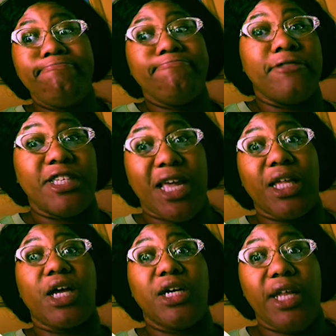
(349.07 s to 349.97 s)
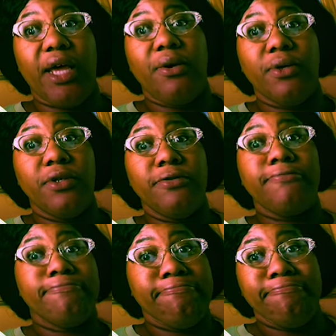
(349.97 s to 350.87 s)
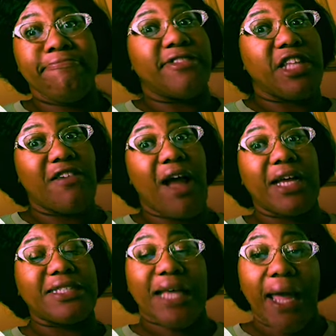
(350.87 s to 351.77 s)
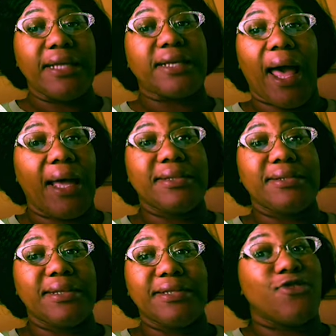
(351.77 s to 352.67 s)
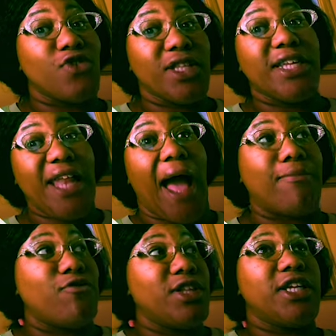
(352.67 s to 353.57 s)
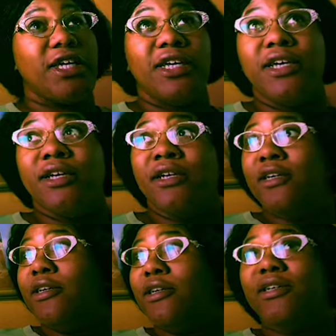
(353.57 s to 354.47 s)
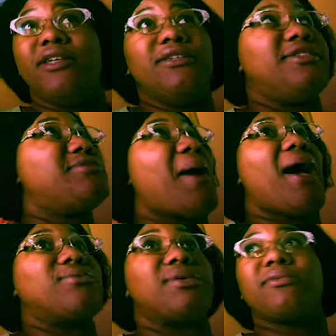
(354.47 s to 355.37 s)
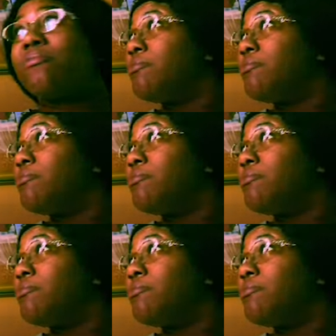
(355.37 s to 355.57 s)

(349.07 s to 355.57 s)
Does it sound like a good deal? It's not rocket science, guys. It's really not. I'm really, this is my house.